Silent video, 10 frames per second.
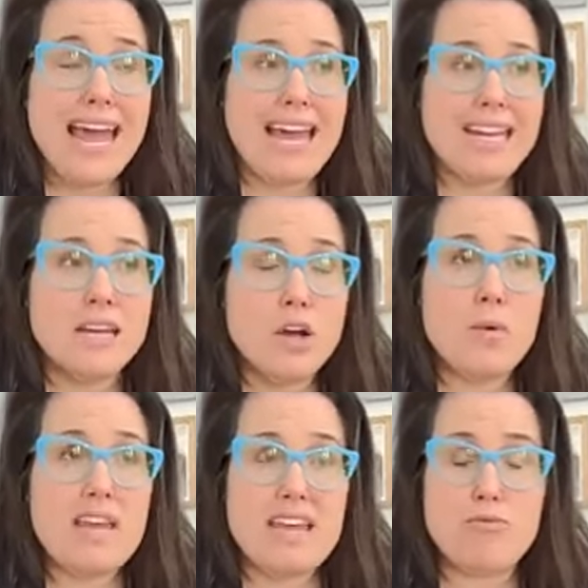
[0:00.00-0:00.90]
and
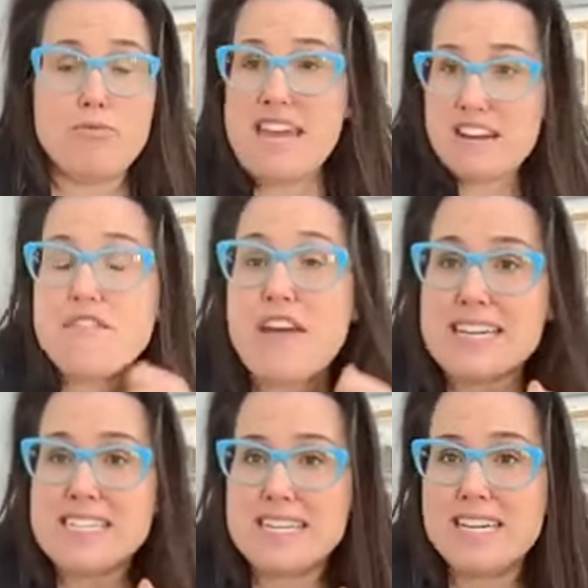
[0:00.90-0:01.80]
we
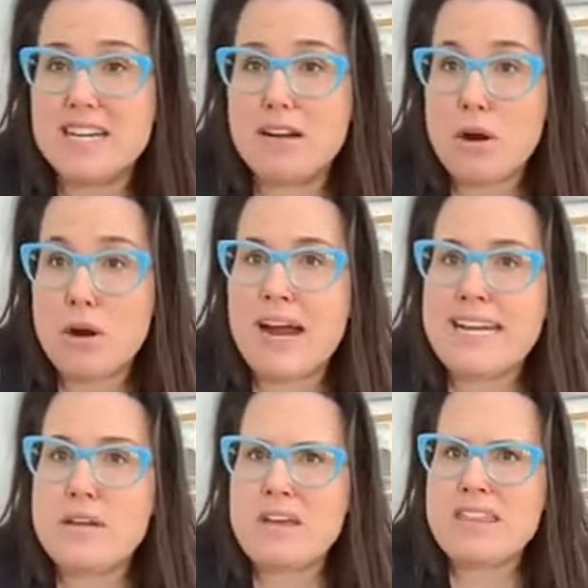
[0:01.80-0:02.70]
reinvest in it,
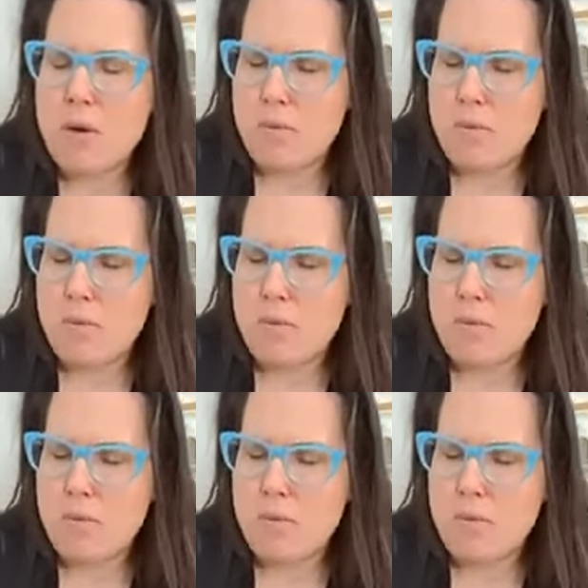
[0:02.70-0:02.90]
Hermione, with,